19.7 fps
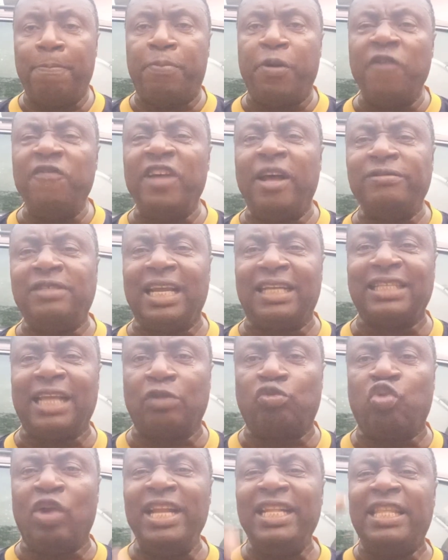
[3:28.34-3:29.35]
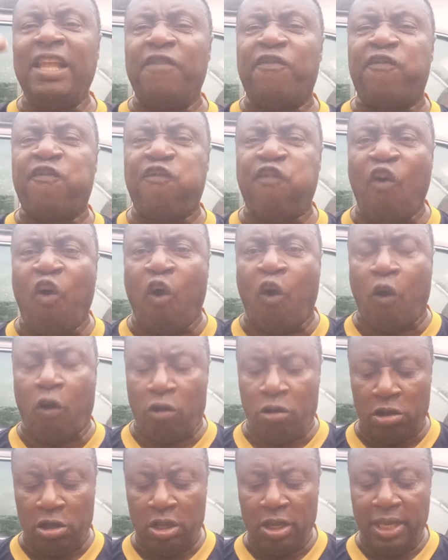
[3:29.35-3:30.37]
Proverbs chapter 24,
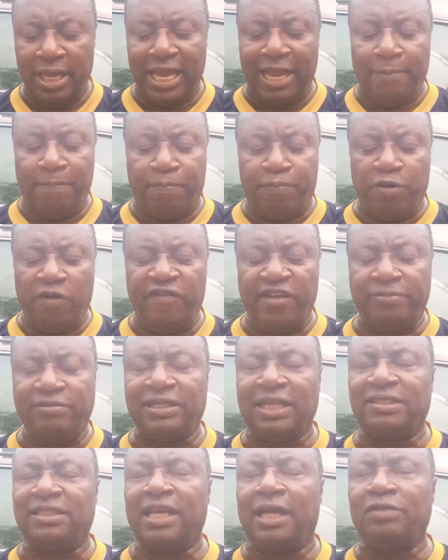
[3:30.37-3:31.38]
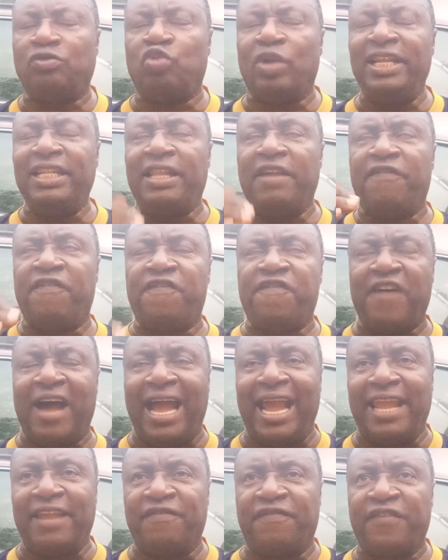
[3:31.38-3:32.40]
and Proverbs chapter
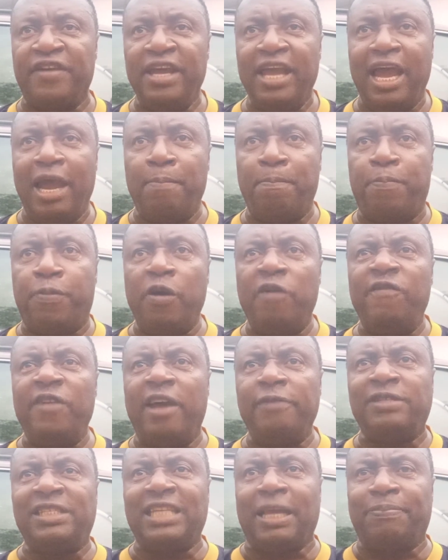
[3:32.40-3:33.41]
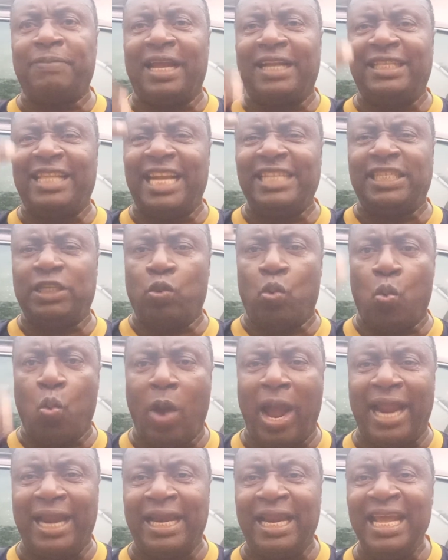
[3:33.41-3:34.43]
25, and Proverbs chapter
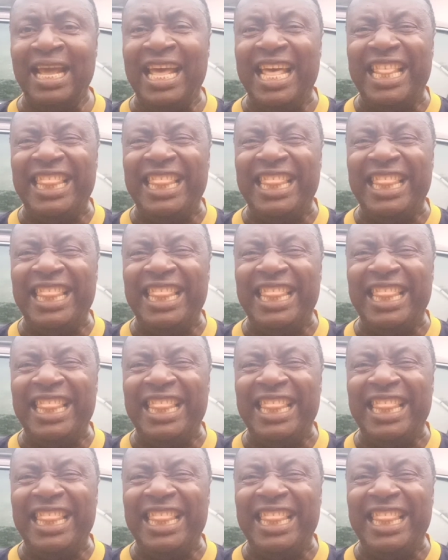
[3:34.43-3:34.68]
31.